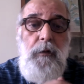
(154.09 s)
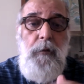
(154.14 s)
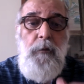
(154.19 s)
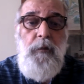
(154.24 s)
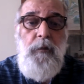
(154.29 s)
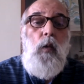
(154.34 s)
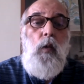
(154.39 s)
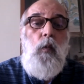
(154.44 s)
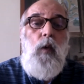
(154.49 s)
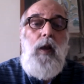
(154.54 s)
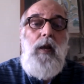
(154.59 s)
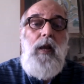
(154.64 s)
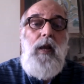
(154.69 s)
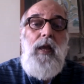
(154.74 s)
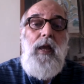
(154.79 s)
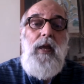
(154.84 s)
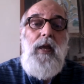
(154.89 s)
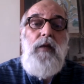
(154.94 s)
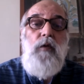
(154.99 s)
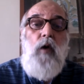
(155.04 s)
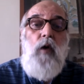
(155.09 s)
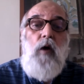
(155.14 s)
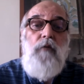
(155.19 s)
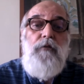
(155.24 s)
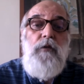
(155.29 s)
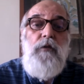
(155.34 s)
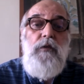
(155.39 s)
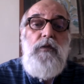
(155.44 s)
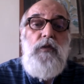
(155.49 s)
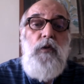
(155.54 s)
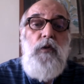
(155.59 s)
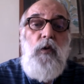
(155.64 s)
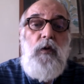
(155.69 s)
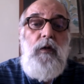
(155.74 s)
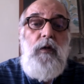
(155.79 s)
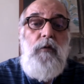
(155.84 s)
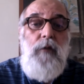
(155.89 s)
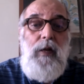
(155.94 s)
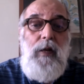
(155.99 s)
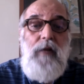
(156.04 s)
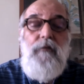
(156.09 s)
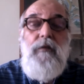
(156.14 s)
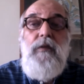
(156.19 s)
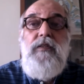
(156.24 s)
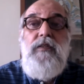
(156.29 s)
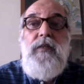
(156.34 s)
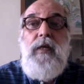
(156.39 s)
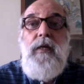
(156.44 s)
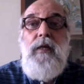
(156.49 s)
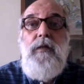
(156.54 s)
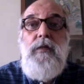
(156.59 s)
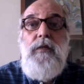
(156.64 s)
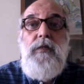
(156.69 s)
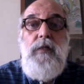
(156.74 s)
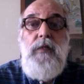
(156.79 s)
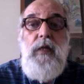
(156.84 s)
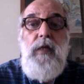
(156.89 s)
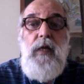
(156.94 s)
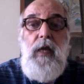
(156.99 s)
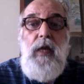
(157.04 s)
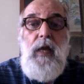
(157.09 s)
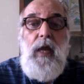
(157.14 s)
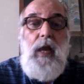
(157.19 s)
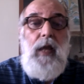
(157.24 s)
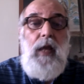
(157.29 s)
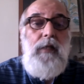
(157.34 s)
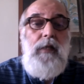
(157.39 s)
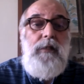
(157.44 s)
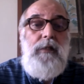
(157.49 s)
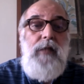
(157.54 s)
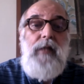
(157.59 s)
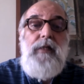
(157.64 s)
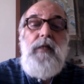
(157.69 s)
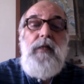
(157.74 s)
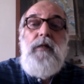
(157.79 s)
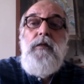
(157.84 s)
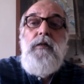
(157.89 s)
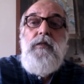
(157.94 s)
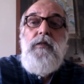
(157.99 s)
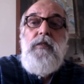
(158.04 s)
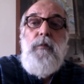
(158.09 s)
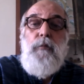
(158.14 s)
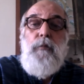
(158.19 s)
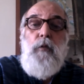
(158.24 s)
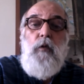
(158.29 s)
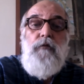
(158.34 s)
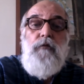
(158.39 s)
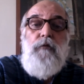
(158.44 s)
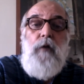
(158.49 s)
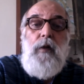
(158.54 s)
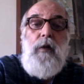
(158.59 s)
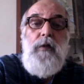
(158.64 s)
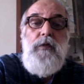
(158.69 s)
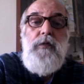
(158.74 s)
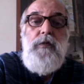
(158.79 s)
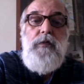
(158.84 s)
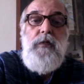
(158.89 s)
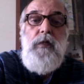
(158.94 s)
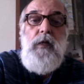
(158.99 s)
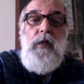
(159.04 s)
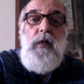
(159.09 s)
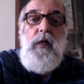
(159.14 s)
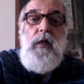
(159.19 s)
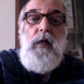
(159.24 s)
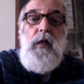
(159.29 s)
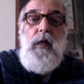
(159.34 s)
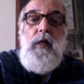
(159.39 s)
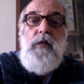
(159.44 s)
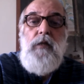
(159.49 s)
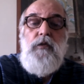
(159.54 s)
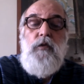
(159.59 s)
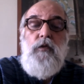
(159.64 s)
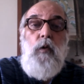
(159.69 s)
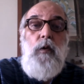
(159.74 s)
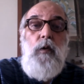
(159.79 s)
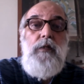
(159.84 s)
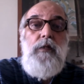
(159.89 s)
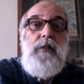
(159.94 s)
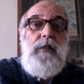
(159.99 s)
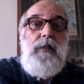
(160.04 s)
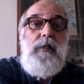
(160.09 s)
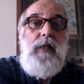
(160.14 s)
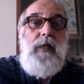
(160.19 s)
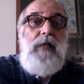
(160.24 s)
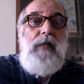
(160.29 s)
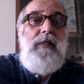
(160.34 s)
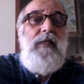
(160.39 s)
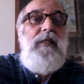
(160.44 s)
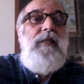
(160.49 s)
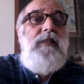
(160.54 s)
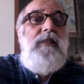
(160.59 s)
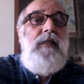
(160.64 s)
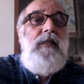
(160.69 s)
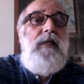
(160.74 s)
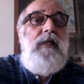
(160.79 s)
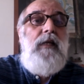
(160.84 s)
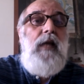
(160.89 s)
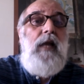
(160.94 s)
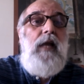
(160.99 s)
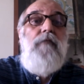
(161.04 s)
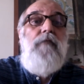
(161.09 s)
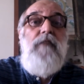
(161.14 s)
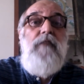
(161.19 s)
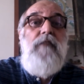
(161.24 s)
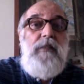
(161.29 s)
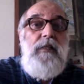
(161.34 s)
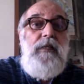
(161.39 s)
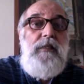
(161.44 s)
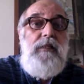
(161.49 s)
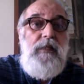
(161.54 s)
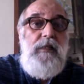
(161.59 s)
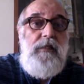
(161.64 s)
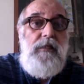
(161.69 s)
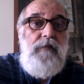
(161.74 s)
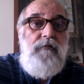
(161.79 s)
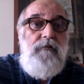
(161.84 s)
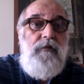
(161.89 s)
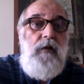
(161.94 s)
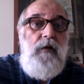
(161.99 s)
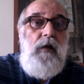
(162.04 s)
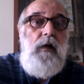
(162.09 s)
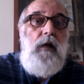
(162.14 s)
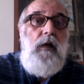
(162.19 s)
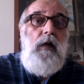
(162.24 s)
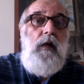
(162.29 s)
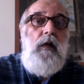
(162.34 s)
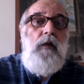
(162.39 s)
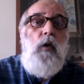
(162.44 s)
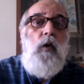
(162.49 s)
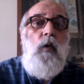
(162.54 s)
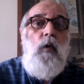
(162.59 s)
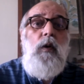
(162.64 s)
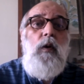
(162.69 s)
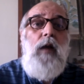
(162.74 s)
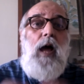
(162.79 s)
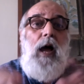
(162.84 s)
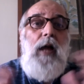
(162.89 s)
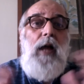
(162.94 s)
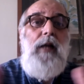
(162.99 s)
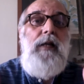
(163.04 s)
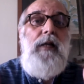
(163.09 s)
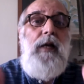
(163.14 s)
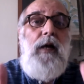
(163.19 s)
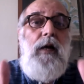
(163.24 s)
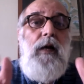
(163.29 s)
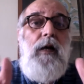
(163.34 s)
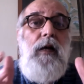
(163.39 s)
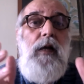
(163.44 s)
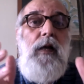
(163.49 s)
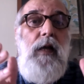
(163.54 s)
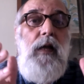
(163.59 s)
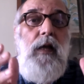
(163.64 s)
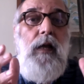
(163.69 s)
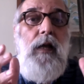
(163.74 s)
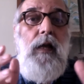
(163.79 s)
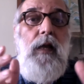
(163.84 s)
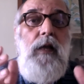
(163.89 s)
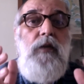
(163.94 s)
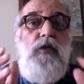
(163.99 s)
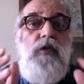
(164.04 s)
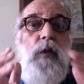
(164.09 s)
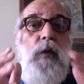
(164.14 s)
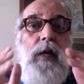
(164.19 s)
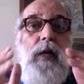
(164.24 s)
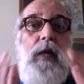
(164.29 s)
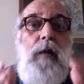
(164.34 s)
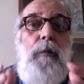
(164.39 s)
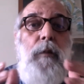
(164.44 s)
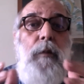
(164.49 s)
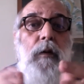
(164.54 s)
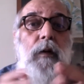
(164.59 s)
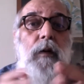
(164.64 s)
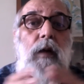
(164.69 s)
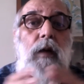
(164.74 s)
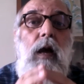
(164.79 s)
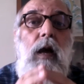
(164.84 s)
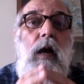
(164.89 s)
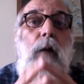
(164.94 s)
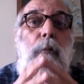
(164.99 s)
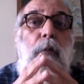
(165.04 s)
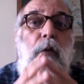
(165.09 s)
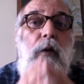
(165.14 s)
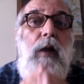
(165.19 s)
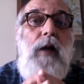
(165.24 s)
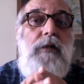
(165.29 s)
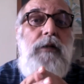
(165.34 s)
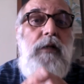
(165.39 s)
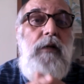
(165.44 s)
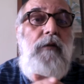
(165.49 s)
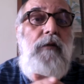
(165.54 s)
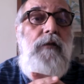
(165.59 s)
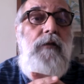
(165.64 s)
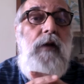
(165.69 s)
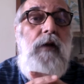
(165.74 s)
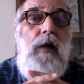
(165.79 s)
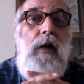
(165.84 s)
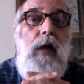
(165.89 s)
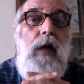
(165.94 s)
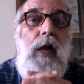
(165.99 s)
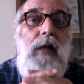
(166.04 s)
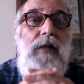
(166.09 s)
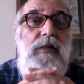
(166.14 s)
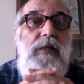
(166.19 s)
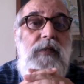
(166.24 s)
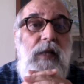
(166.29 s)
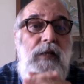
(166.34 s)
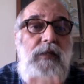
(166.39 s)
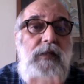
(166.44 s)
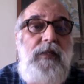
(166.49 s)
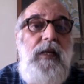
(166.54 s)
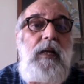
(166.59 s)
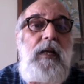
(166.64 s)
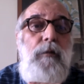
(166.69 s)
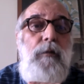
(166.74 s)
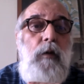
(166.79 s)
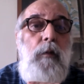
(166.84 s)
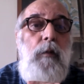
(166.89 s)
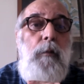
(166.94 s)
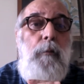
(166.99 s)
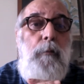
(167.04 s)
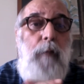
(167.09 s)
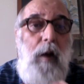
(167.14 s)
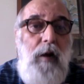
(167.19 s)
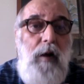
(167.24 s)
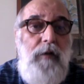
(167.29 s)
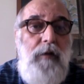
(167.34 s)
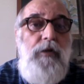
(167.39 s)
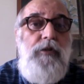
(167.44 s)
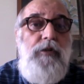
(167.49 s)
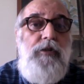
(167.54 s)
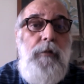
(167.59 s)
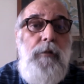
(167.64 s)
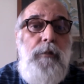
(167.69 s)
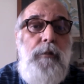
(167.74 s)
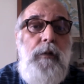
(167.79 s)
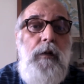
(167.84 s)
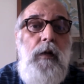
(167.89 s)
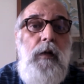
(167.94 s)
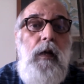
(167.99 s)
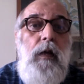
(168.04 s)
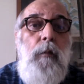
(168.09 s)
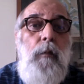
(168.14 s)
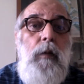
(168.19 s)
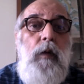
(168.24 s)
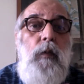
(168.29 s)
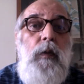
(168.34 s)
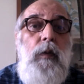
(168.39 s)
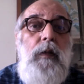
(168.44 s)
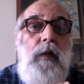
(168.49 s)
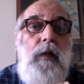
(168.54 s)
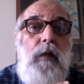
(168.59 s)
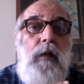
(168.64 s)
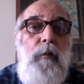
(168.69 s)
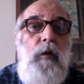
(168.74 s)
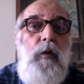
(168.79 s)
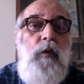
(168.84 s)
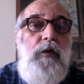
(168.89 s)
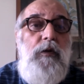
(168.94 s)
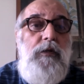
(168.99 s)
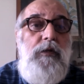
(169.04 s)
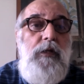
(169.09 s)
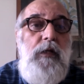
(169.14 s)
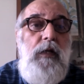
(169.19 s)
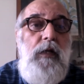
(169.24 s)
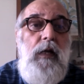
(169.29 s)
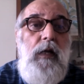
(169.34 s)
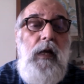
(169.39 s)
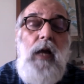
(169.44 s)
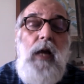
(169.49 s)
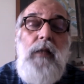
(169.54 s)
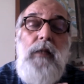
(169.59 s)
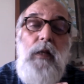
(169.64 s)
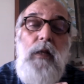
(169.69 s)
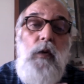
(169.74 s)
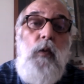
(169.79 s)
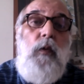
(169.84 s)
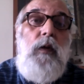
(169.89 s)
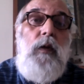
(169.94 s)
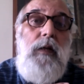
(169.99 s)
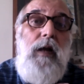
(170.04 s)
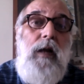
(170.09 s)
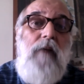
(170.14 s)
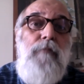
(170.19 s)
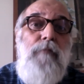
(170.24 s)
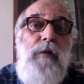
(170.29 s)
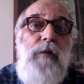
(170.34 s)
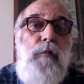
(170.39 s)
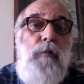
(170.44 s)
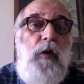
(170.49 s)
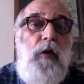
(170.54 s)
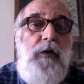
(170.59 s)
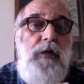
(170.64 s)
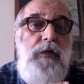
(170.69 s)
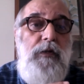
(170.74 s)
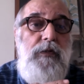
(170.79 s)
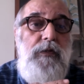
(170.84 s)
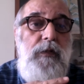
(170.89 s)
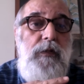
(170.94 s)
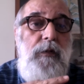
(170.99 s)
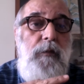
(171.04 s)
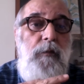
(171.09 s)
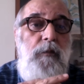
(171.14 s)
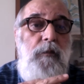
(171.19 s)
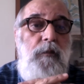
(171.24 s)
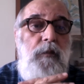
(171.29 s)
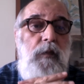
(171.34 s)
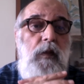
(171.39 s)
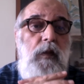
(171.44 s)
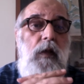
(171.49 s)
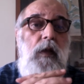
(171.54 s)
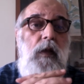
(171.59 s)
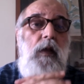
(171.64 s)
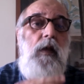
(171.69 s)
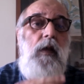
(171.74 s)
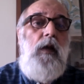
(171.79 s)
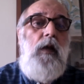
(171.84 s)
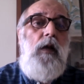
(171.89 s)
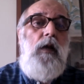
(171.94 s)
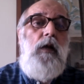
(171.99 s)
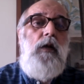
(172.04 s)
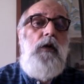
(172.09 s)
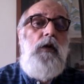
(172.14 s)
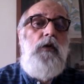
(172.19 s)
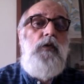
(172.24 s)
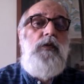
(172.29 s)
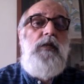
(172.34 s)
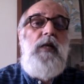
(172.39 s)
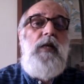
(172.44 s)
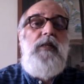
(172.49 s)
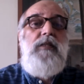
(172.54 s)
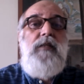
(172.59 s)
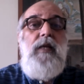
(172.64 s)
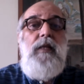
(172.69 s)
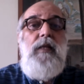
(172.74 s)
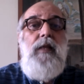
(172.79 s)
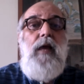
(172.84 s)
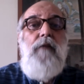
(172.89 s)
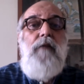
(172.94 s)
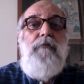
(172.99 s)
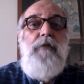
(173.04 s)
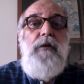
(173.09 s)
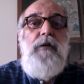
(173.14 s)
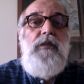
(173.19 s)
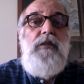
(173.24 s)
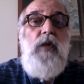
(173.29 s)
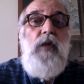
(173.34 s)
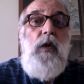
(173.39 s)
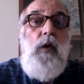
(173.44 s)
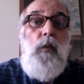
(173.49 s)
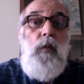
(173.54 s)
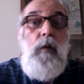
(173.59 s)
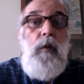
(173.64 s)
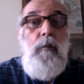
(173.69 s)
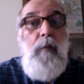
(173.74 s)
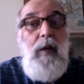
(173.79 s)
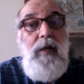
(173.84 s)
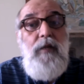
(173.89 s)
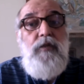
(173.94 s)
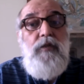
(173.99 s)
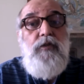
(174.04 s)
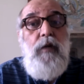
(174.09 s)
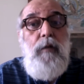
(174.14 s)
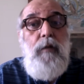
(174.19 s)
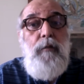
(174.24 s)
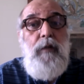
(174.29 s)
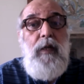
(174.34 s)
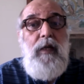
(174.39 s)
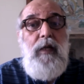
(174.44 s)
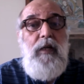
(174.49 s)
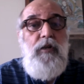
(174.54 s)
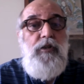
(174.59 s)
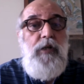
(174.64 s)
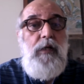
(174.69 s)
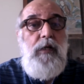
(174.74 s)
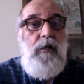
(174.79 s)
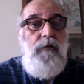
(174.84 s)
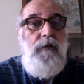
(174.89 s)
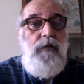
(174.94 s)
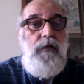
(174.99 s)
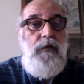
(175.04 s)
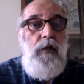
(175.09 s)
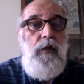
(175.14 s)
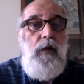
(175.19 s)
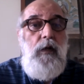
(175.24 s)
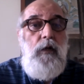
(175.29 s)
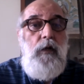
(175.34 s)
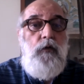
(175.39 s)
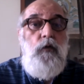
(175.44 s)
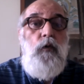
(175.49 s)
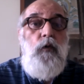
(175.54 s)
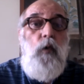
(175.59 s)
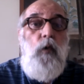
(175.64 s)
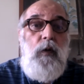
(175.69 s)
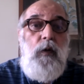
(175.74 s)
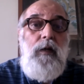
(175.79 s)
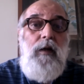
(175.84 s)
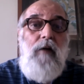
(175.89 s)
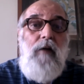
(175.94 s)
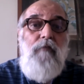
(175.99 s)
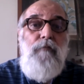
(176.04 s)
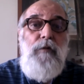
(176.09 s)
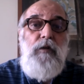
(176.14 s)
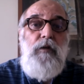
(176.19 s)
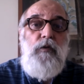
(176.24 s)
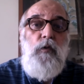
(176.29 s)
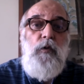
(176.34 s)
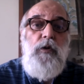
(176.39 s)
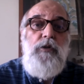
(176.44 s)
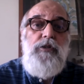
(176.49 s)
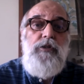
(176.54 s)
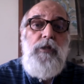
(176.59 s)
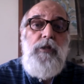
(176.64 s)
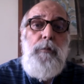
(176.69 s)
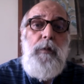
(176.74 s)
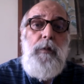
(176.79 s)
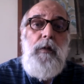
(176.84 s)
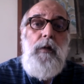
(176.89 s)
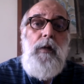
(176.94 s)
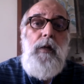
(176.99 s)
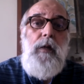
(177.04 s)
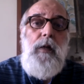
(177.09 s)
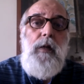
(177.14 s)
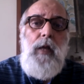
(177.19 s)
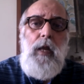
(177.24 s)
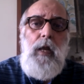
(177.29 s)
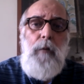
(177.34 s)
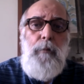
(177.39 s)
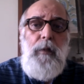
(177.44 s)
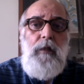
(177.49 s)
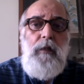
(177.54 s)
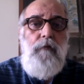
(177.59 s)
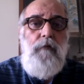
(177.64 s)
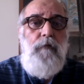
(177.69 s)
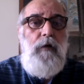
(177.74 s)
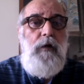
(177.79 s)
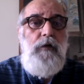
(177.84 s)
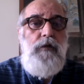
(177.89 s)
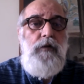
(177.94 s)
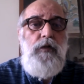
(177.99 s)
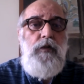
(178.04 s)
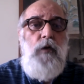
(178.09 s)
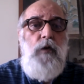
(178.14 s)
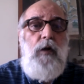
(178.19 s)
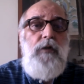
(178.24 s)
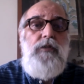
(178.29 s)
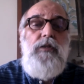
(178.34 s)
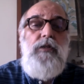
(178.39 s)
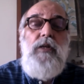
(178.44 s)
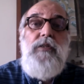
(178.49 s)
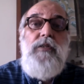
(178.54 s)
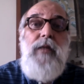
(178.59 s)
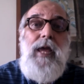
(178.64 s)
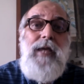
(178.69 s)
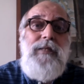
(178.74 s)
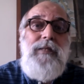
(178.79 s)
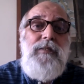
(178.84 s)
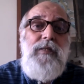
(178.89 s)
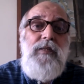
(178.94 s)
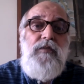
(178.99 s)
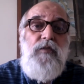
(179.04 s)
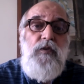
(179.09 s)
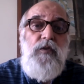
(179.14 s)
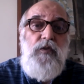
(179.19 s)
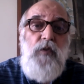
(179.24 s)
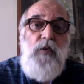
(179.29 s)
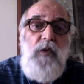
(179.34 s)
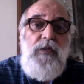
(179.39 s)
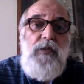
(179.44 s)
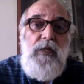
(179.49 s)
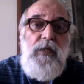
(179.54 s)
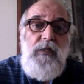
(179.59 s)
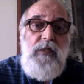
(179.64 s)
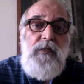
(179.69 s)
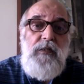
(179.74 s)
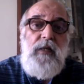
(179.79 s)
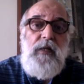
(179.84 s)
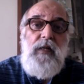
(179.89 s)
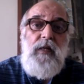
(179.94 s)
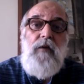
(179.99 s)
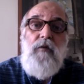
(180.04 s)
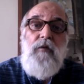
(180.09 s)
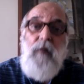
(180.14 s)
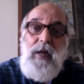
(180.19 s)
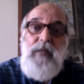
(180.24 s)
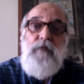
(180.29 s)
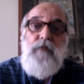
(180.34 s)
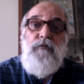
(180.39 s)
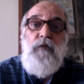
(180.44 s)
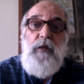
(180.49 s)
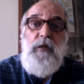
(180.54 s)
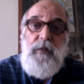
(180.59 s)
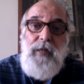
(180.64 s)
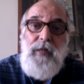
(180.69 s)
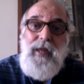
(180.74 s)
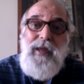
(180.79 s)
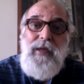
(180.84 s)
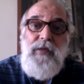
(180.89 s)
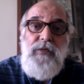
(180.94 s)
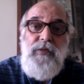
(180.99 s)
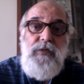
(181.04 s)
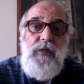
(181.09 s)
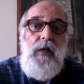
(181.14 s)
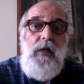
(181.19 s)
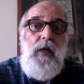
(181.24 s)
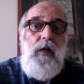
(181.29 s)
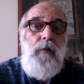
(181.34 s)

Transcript: While AHEAD offers local relevant skills and tactical support funds, its role is catalytic and facilitative. The whole idea is to enable a productive and sustainable partnership between the community and the local government bodies. To sustain the efforts, we mainstream the initiatives through local government ownership, helping the villagers not just access resources that are rightfully theirs, but